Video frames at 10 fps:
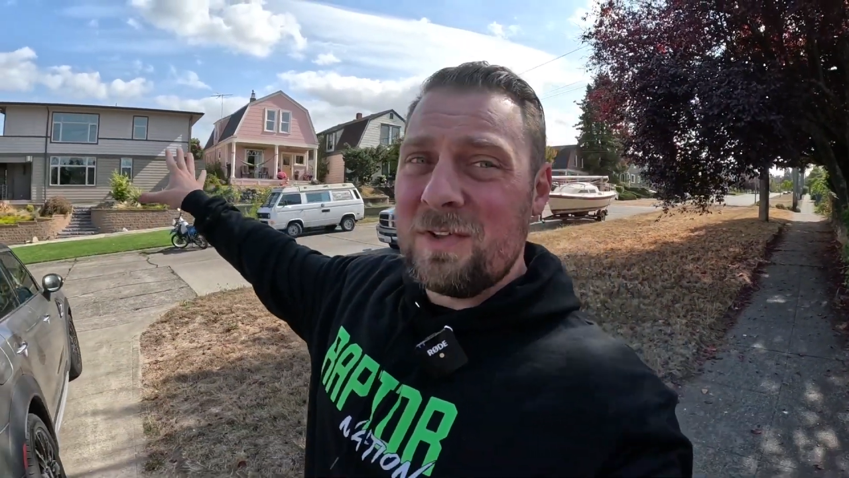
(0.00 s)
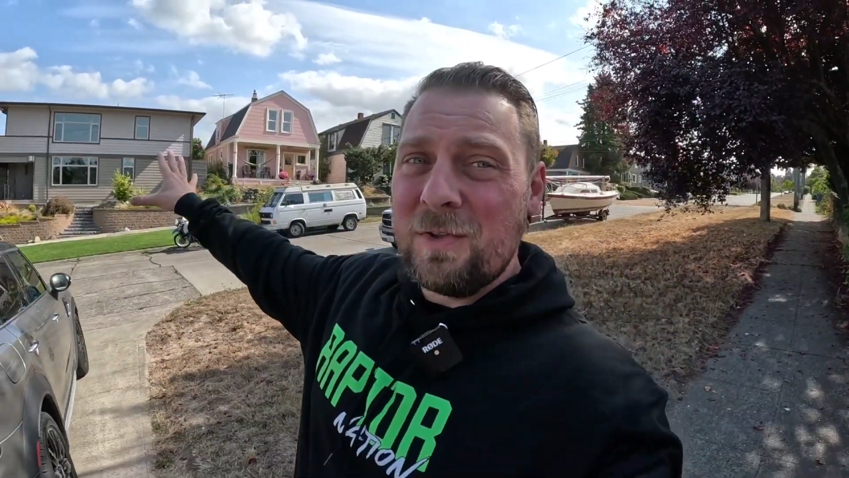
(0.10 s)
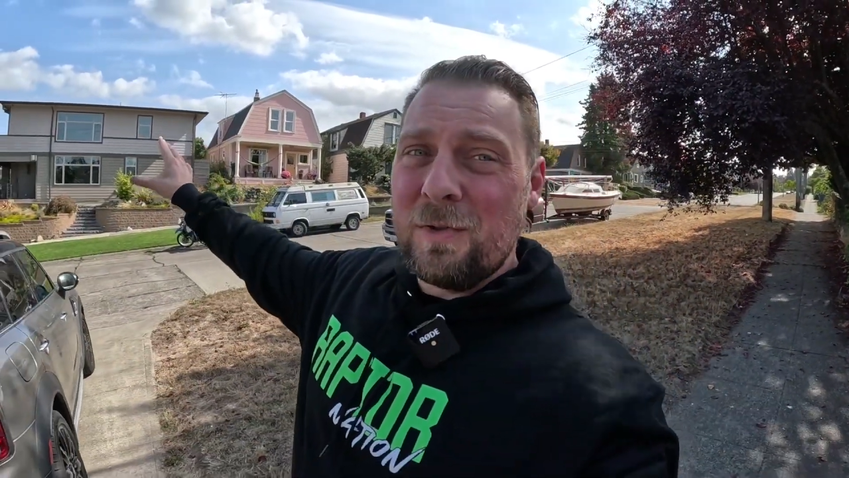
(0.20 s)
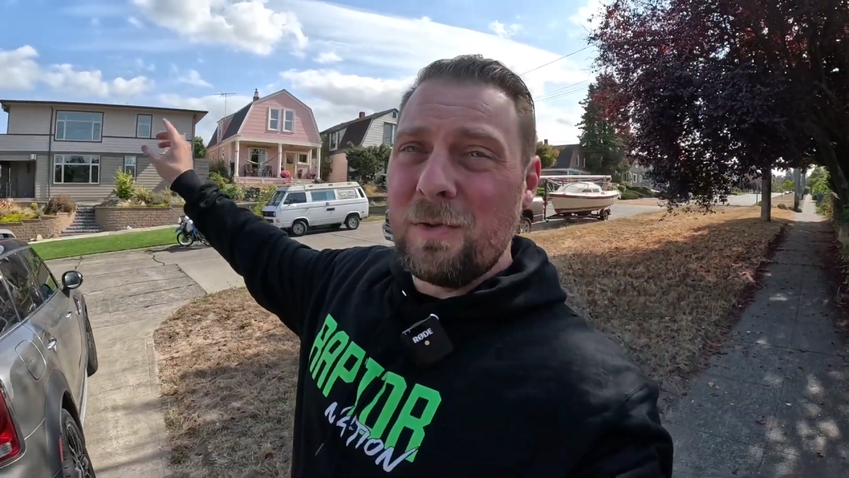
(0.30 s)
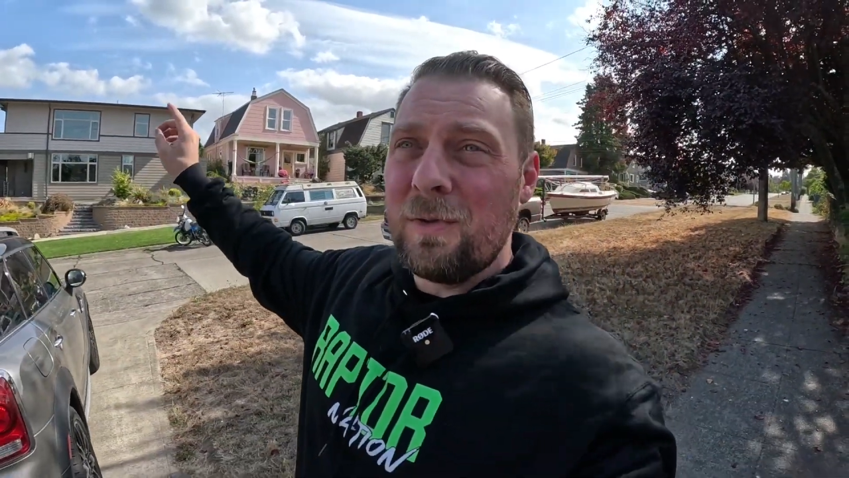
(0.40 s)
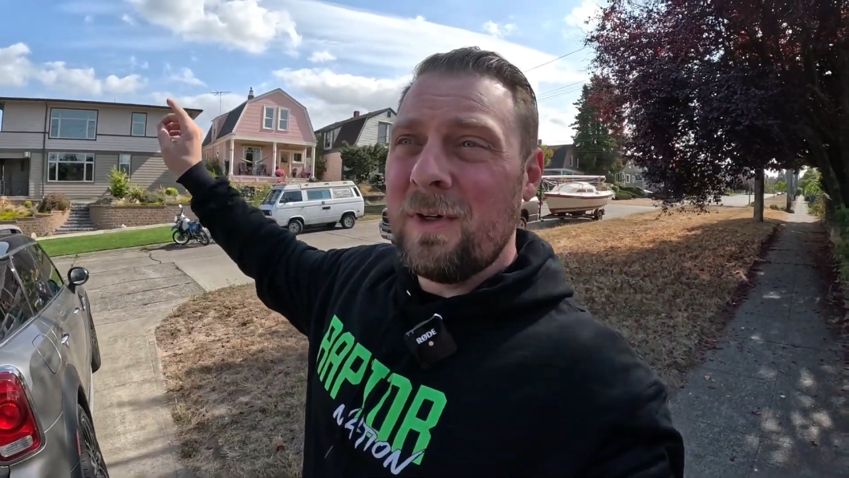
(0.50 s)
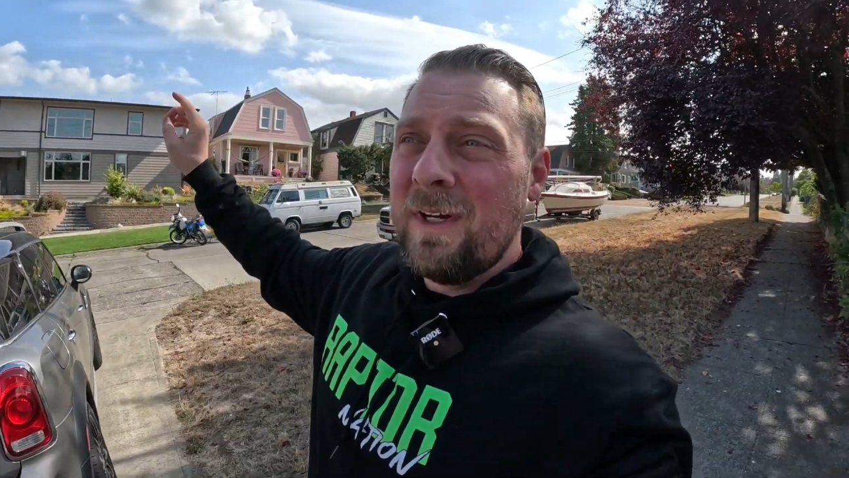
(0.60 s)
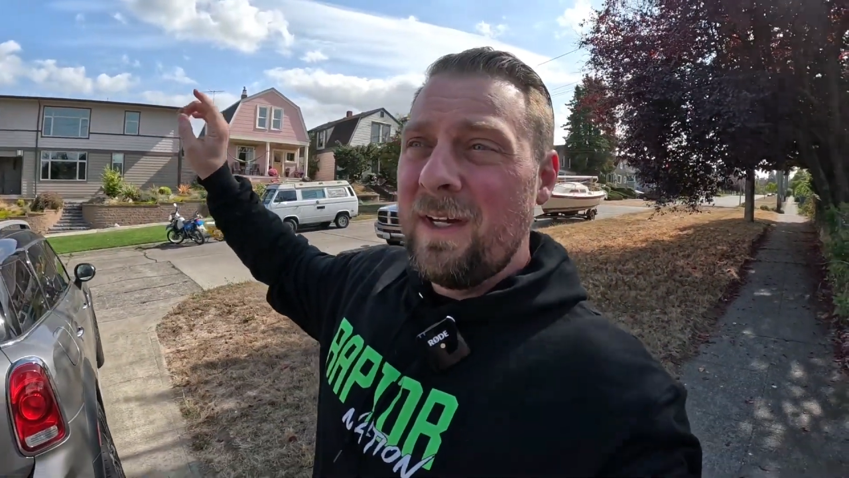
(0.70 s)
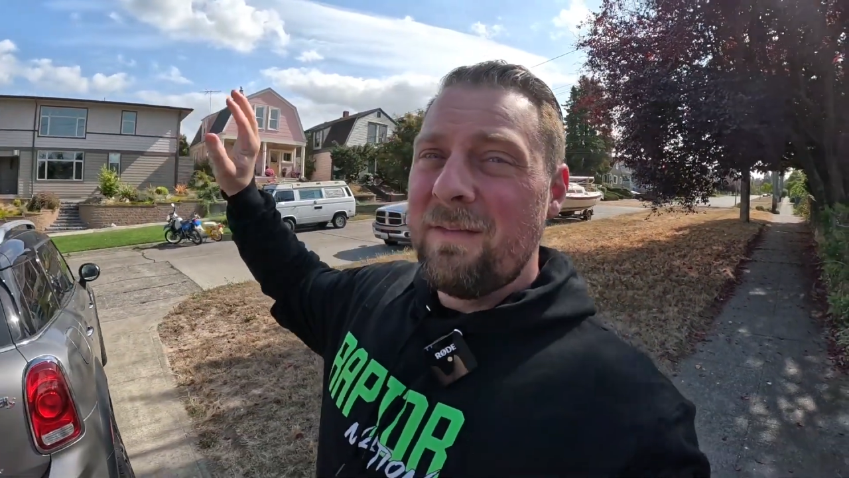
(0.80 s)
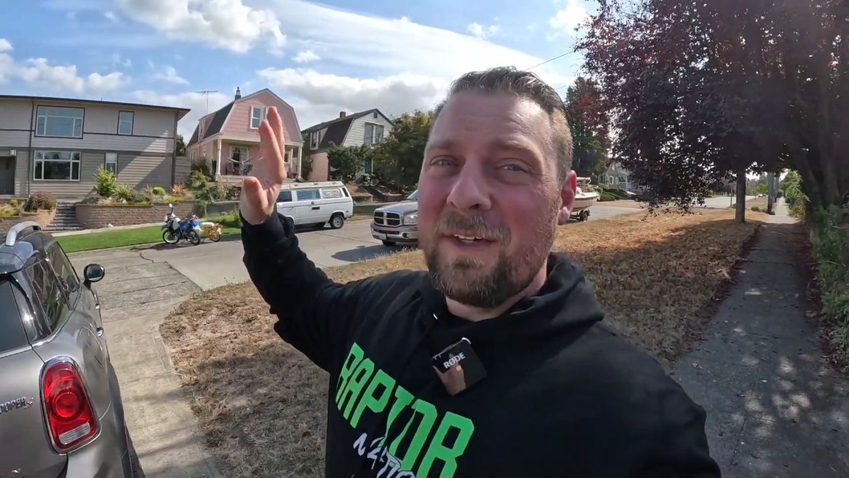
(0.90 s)
to
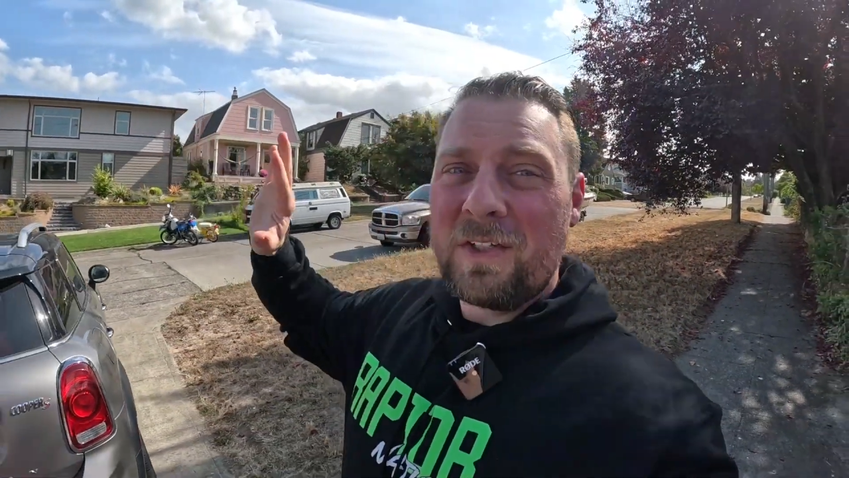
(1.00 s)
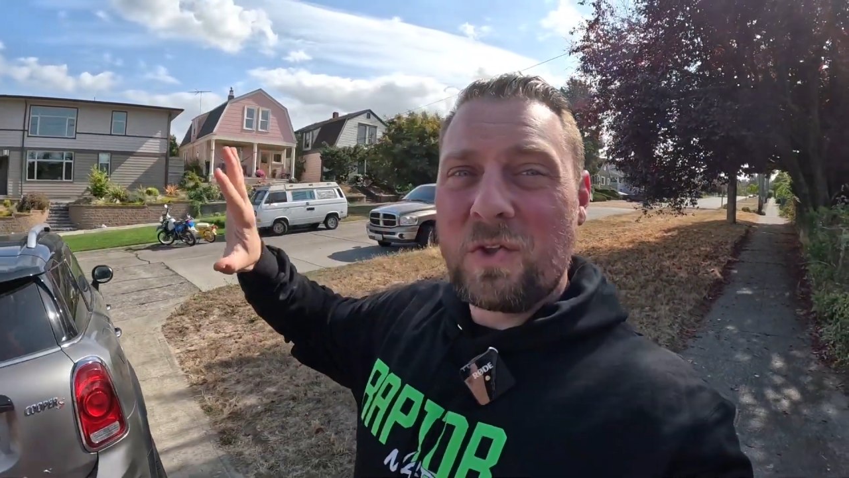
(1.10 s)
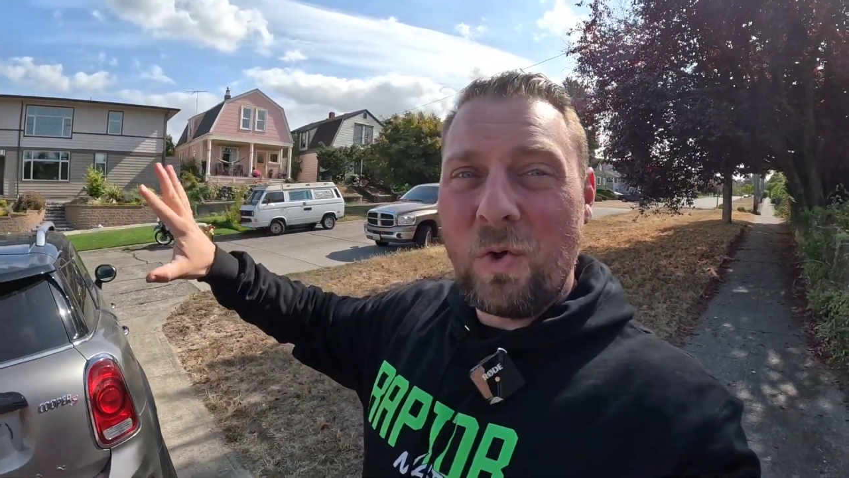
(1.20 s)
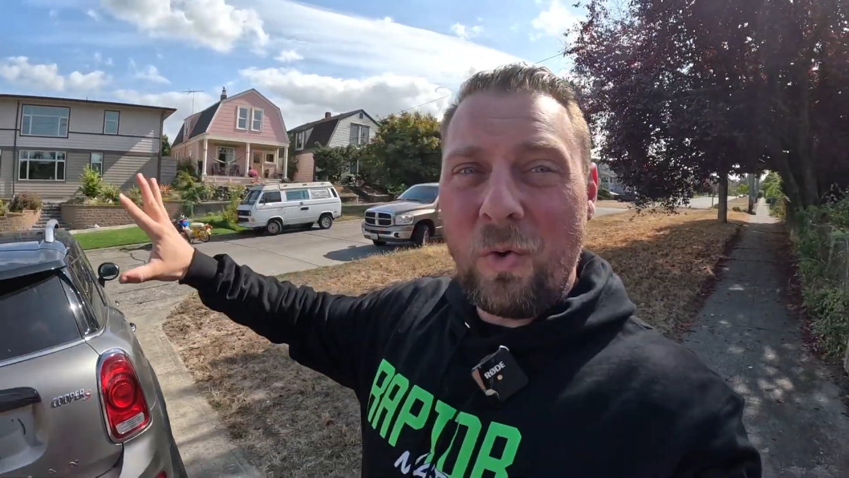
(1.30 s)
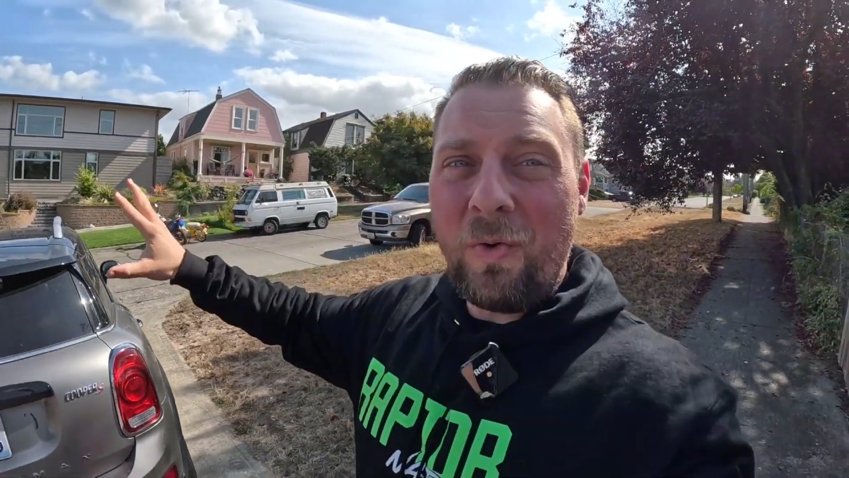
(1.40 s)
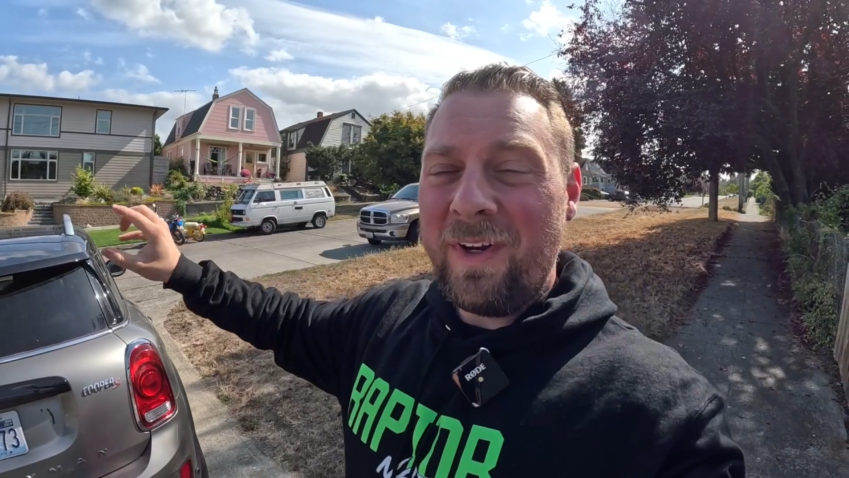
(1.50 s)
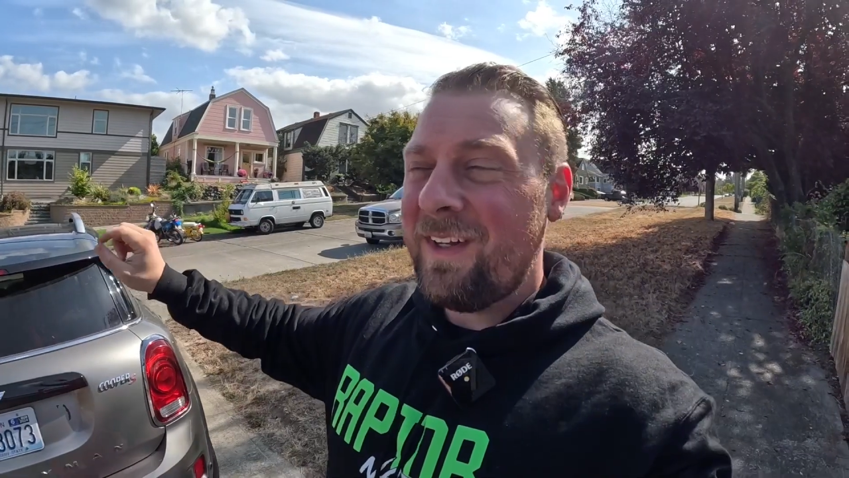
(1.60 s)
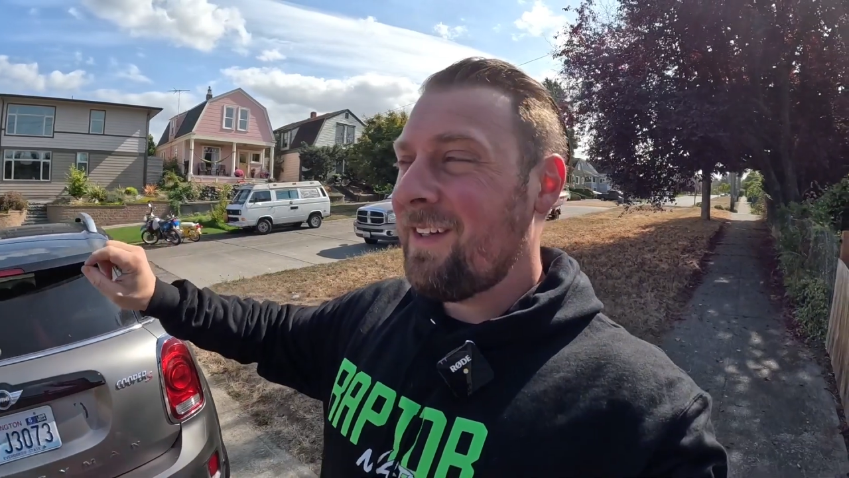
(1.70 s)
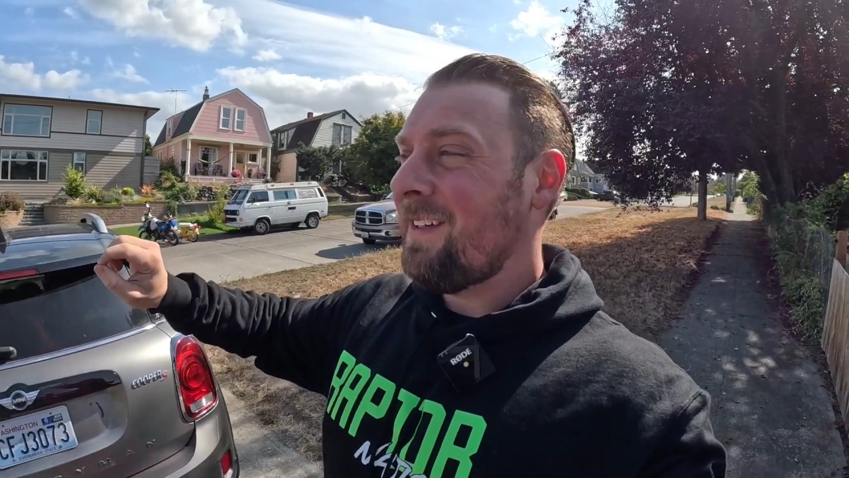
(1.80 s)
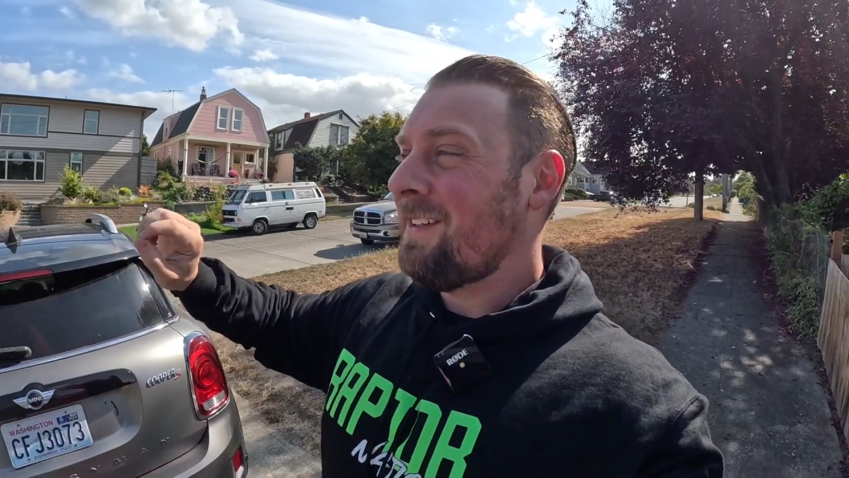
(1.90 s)

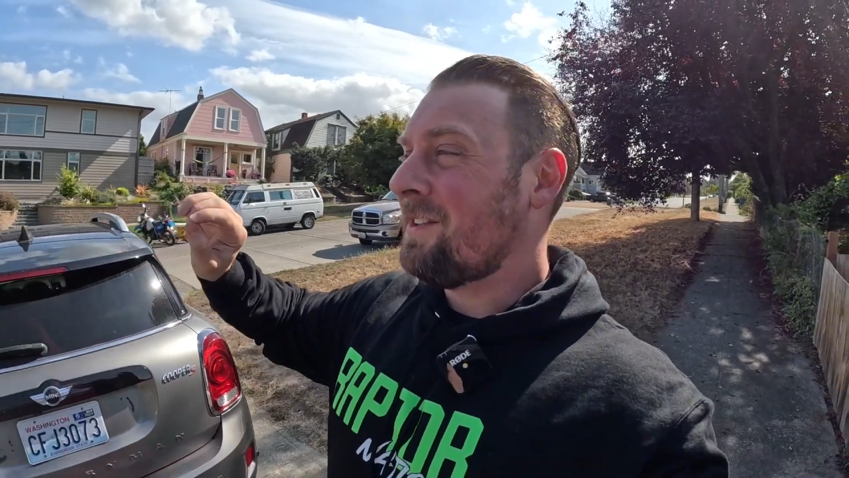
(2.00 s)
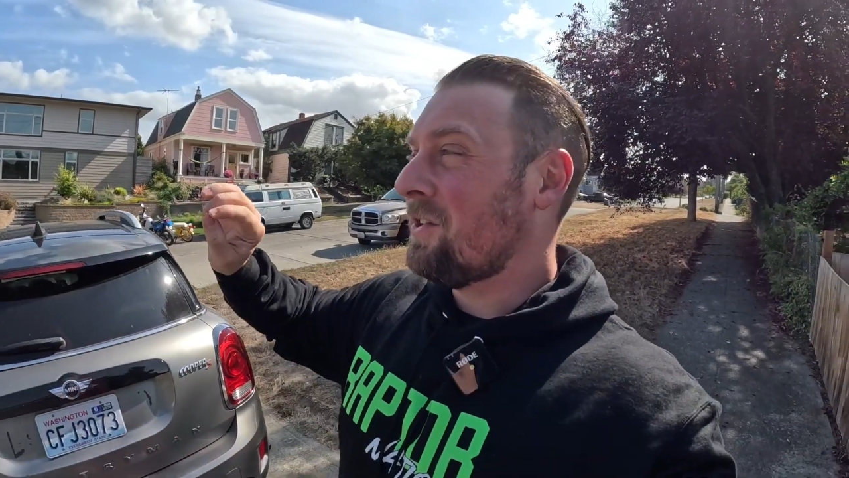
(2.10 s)
Victorian